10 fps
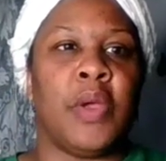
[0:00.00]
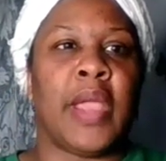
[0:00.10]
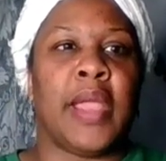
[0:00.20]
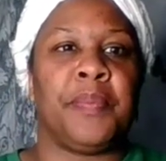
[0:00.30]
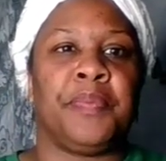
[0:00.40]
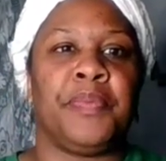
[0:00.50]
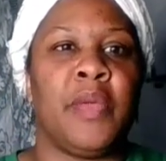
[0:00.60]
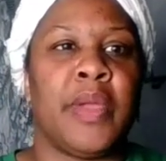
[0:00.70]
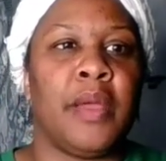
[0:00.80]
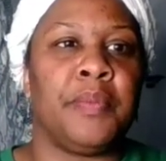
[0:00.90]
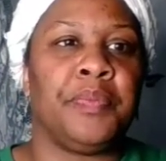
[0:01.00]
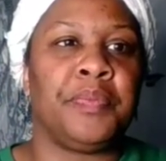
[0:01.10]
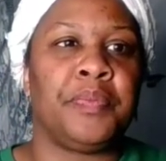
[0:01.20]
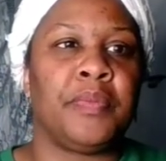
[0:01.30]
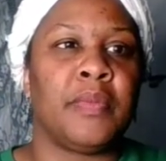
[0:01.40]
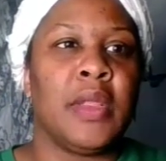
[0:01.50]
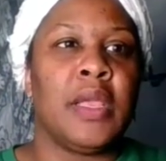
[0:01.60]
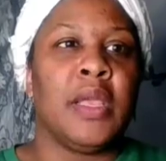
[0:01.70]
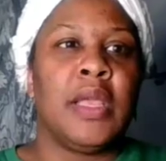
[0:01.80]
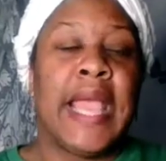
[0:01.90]
Okay, here we go.
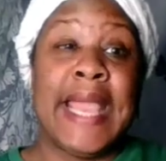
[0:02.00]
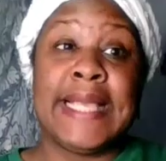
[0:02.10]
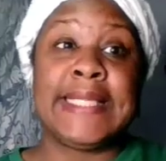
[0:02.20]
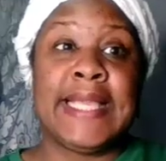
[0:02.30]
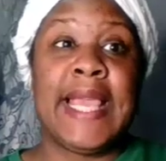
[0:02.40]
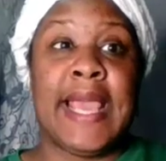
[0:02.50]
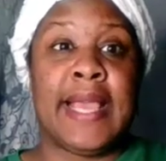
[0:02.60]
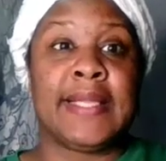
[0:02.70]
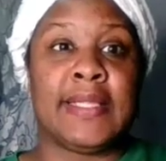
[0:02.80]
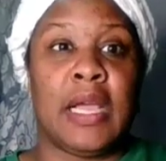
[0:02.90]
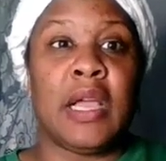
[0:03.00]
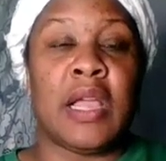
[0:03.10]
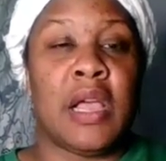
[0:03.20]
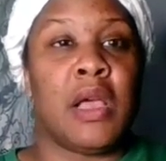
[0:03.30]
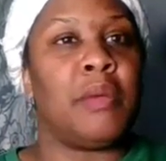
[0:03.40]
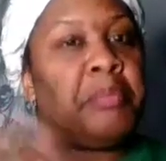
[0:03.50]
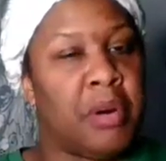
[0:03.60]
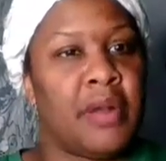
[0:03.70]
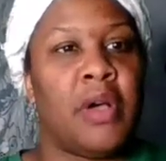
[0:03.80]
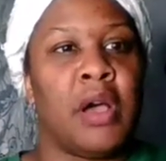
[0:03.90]
ACX.com,
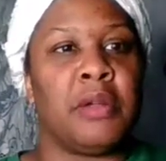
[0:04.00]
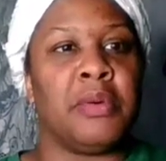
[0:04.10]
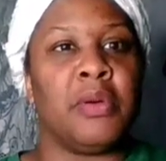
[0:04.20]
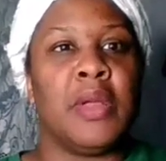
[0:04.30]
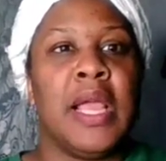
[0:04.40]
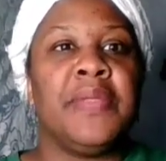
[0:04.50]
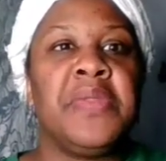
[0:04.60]
part of Audible.